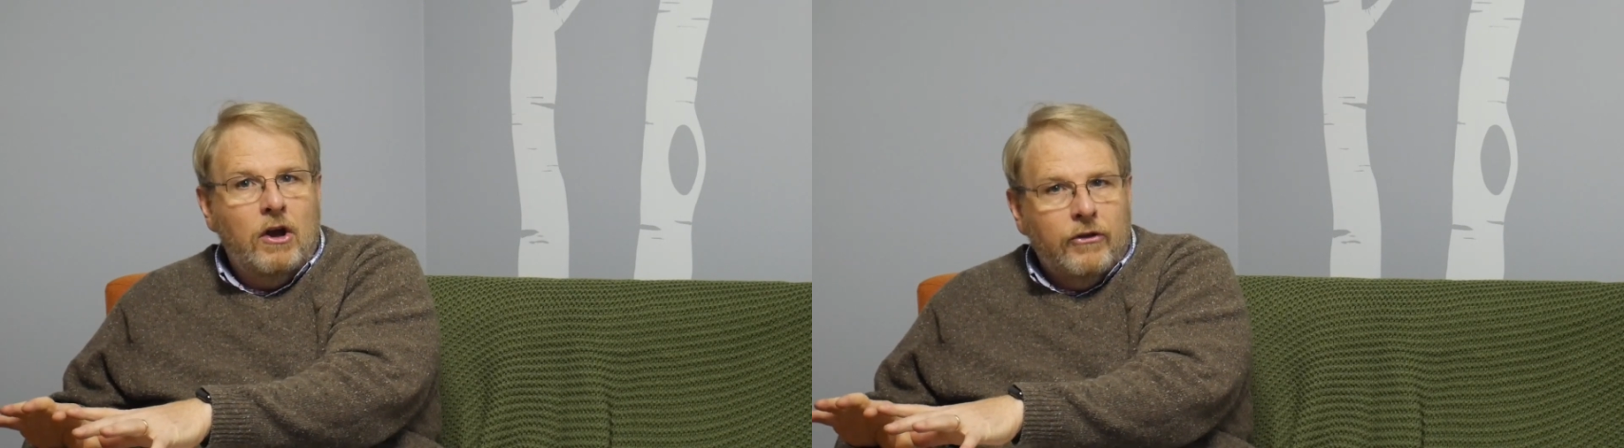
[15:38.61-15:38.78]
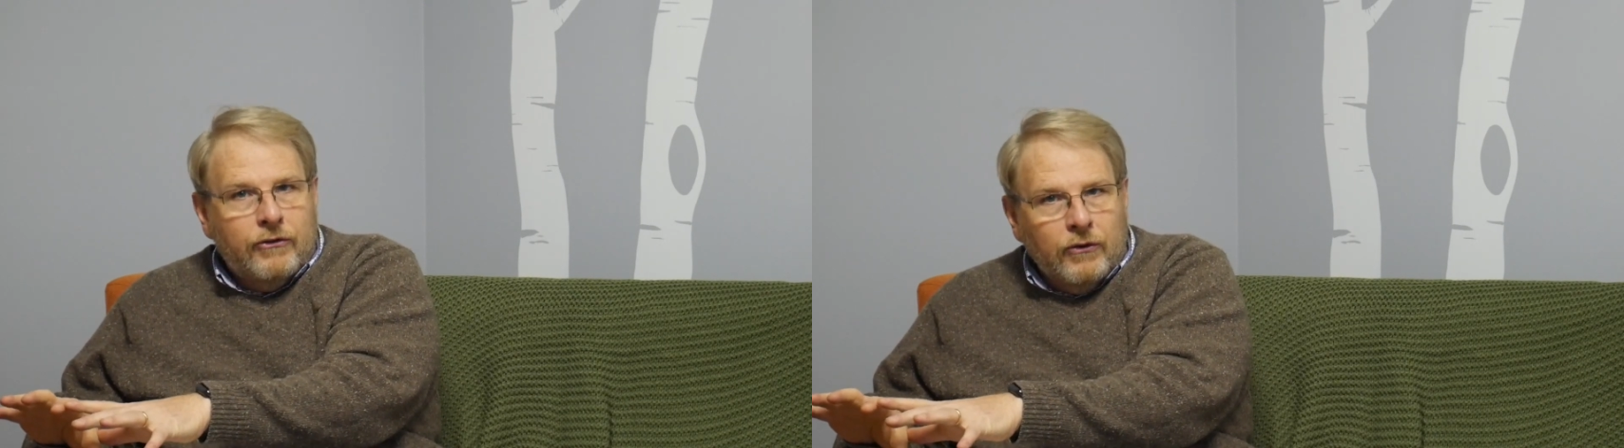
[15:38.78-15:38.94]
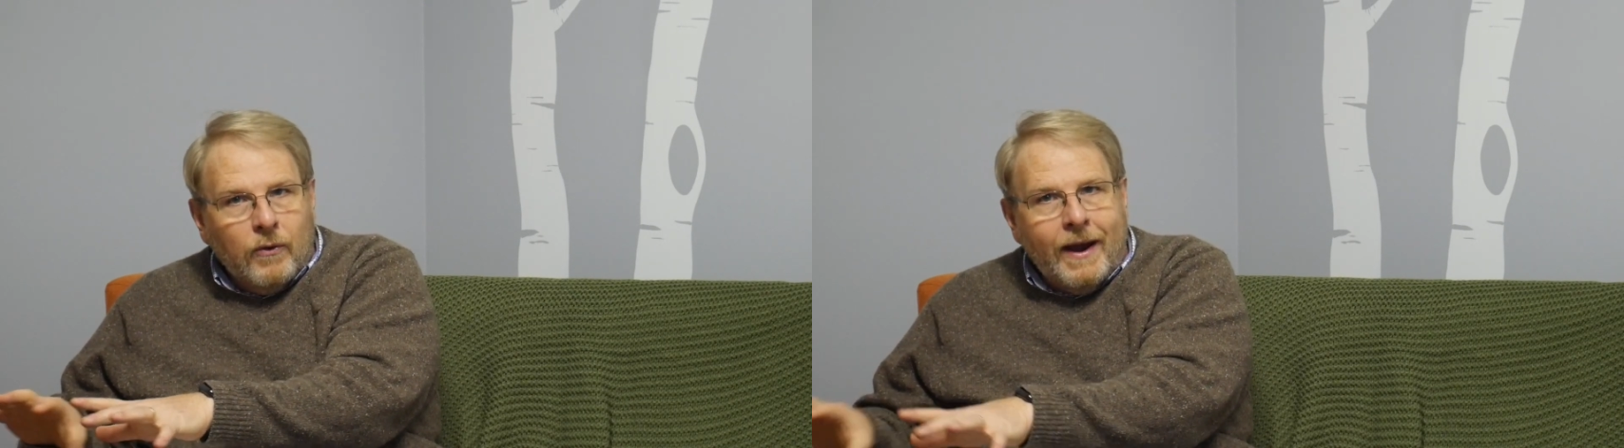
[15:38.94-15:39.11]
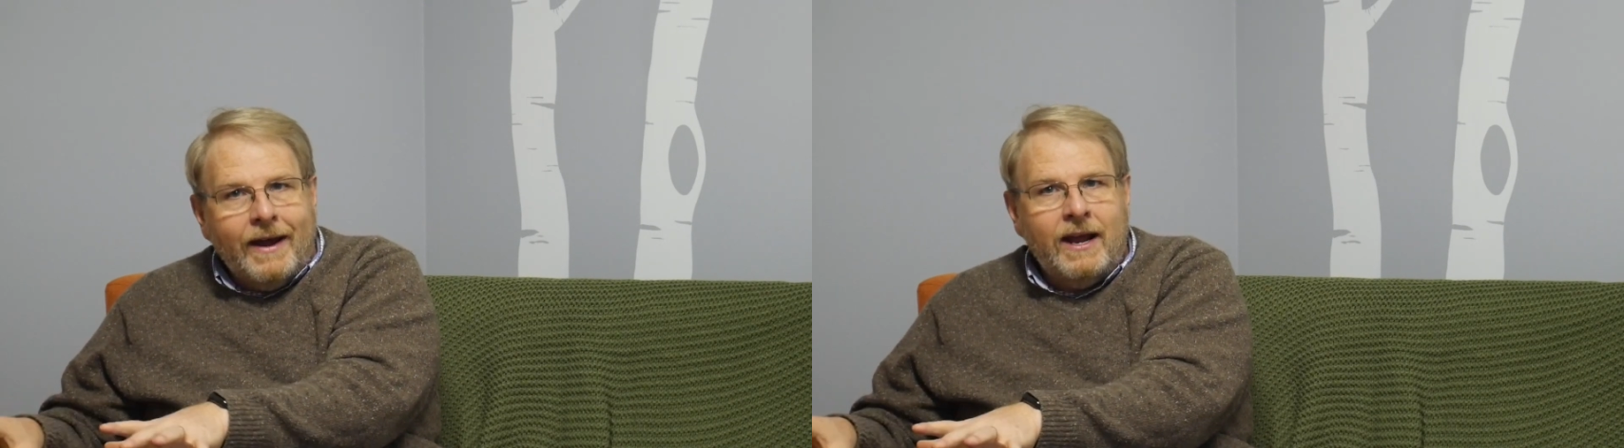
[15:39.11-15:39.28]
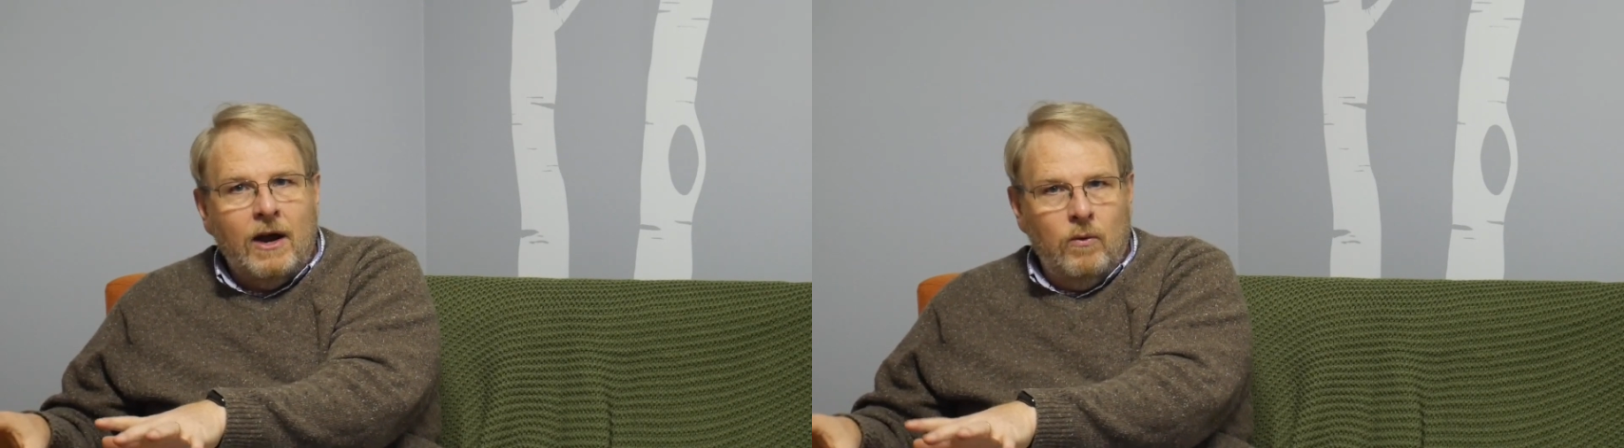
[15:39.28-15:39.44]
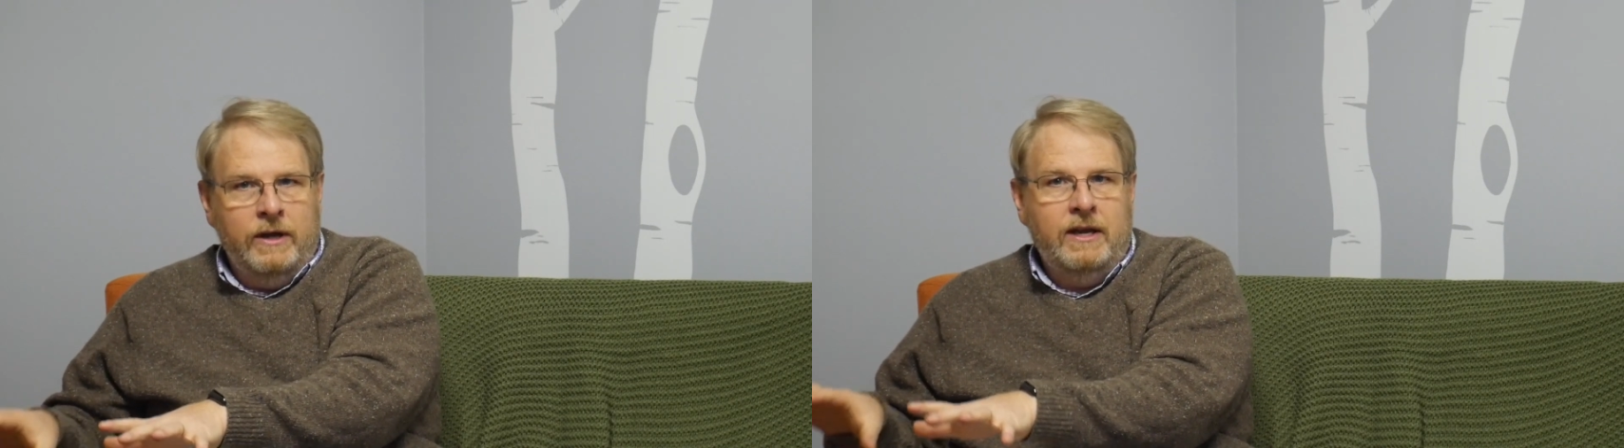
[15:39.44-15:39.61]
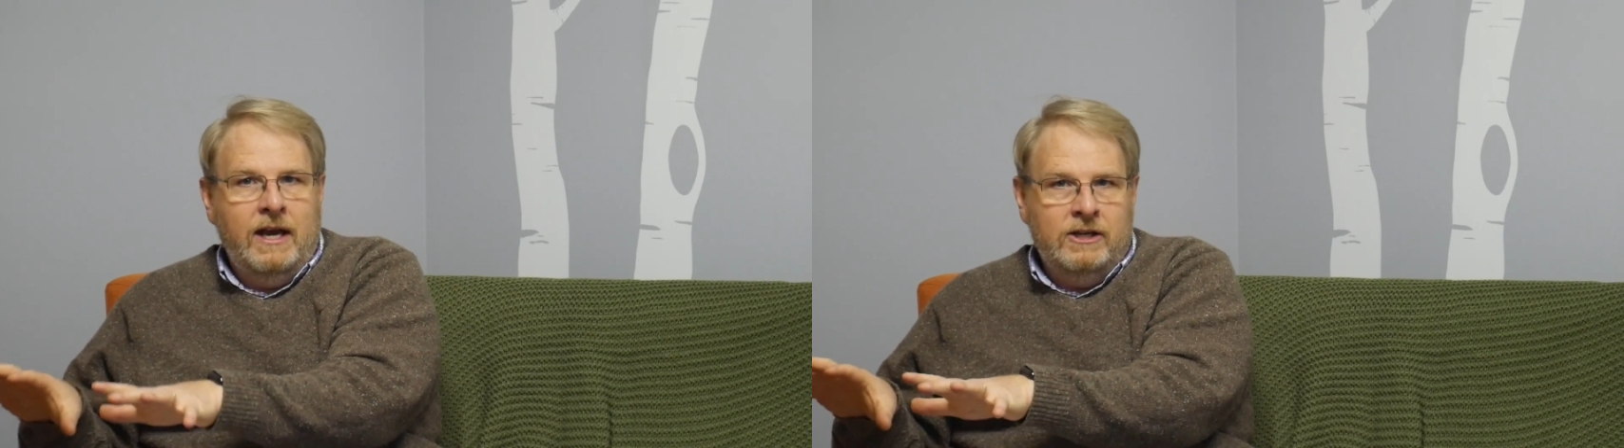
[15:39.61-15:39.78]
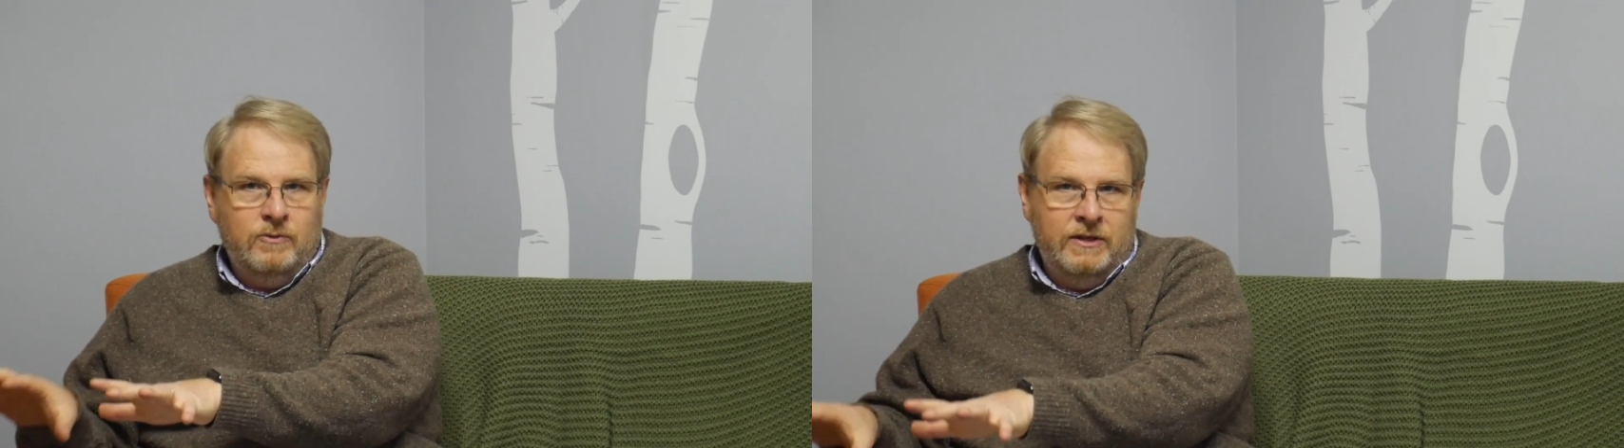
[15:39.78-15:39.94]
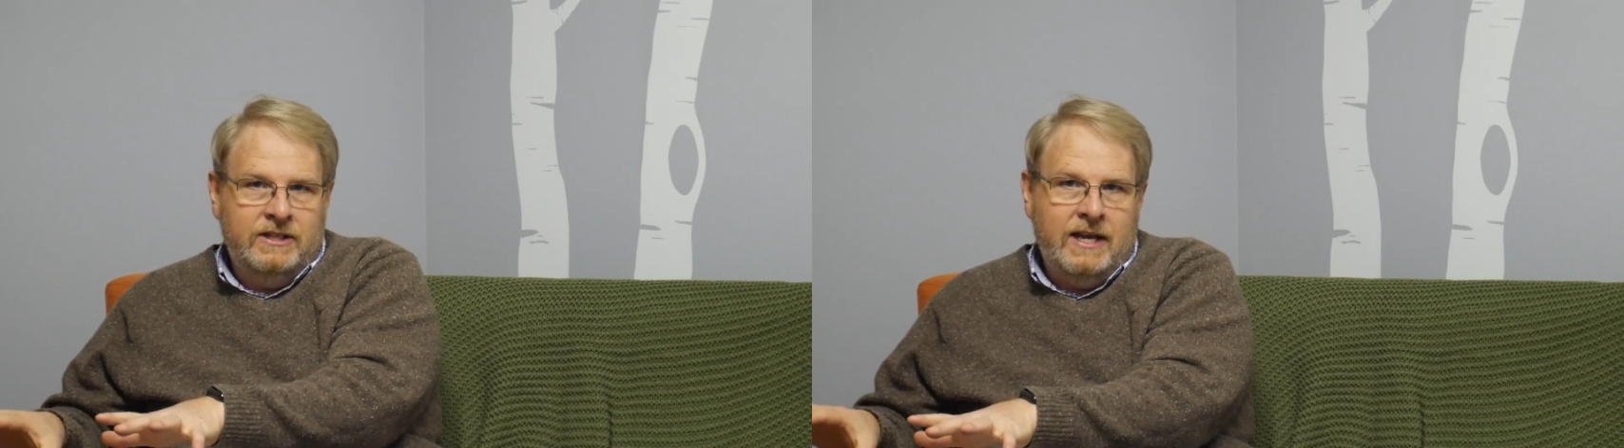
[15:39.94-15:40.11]
throughout our week
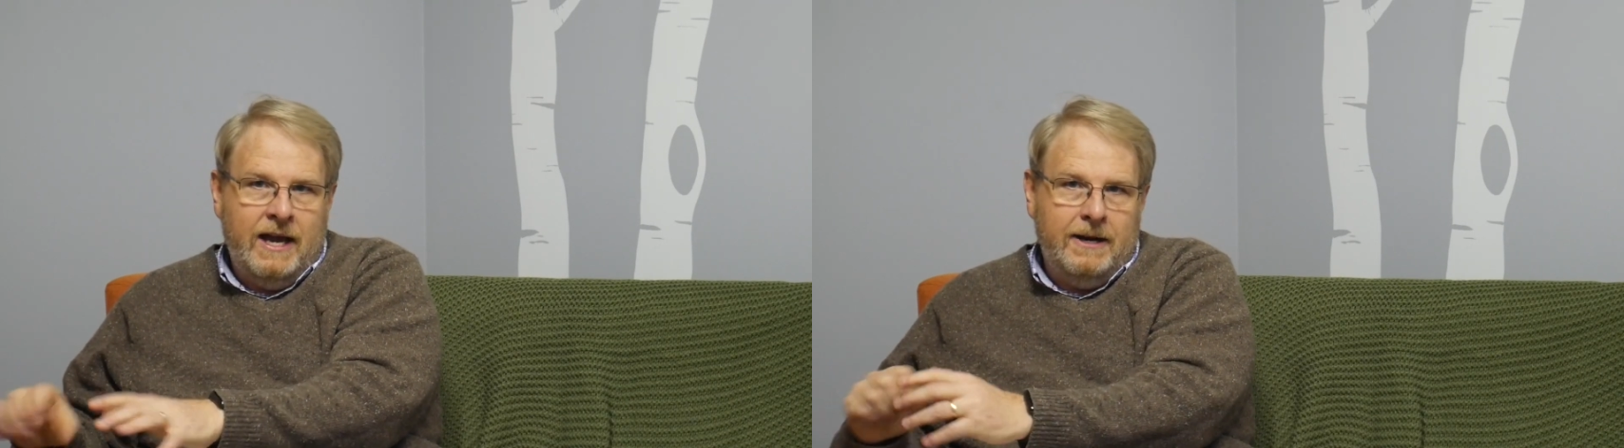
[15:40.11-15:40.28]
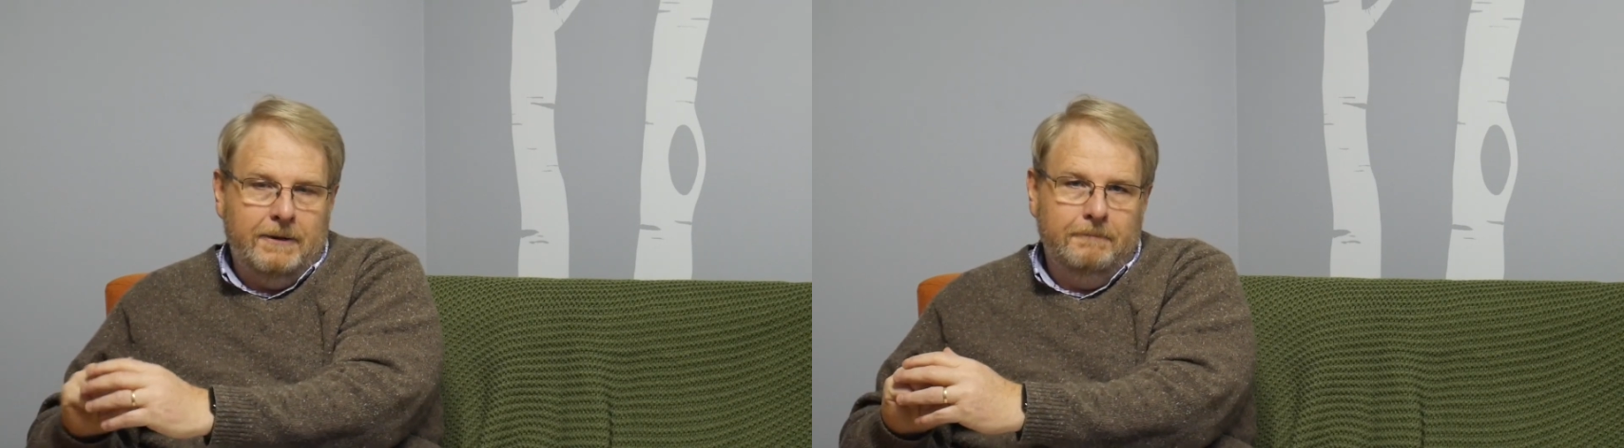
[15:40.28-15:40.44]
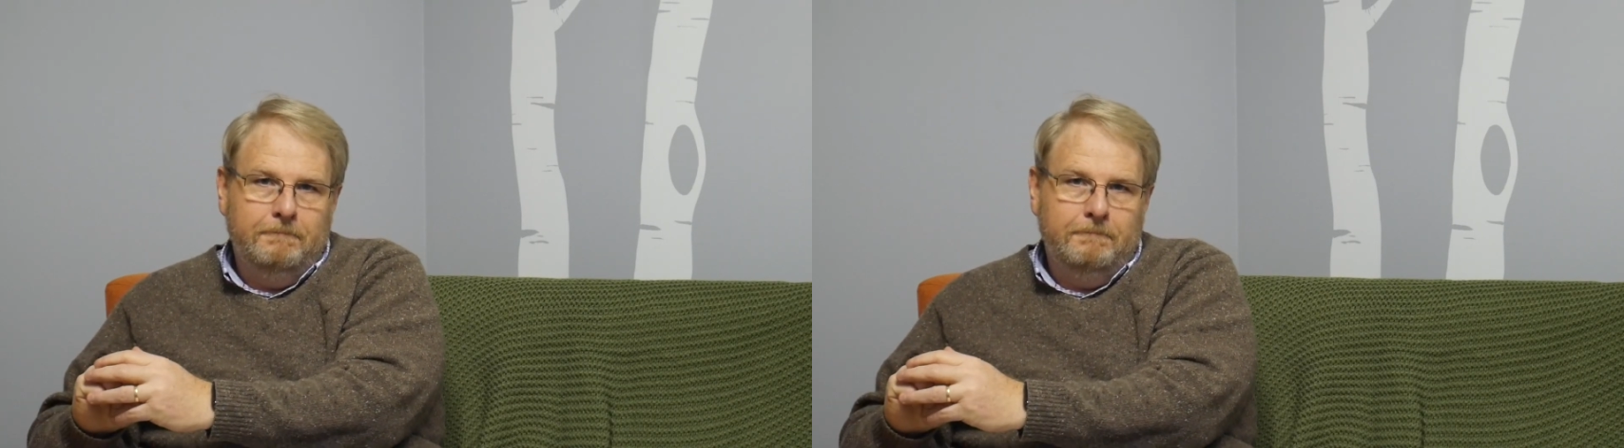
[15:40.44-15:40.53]
as we scatter.